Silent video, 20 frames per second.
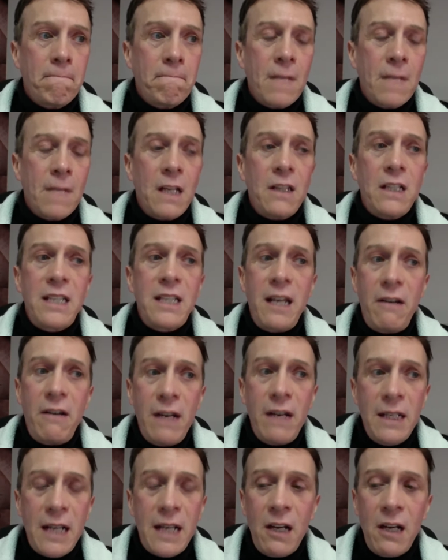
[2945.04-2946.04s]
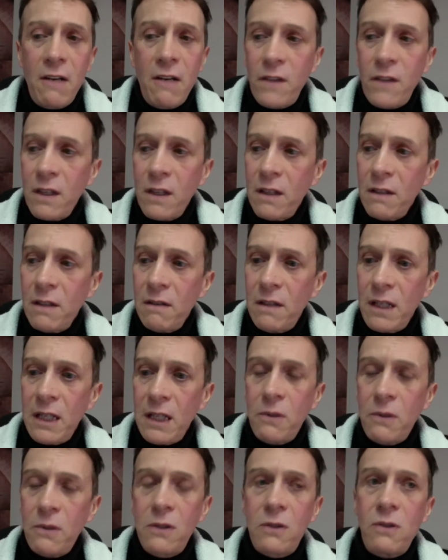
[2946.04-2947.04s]
tearing down of the
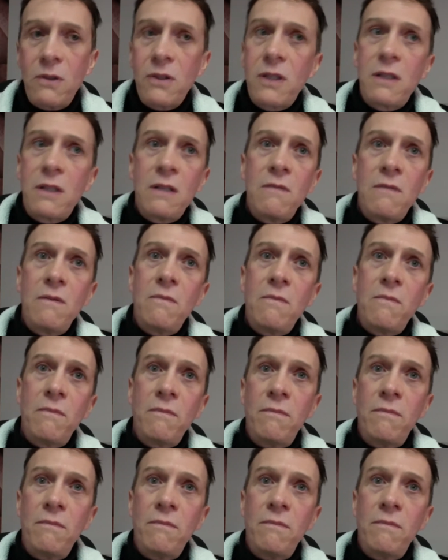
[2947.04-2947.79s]
Edward Colston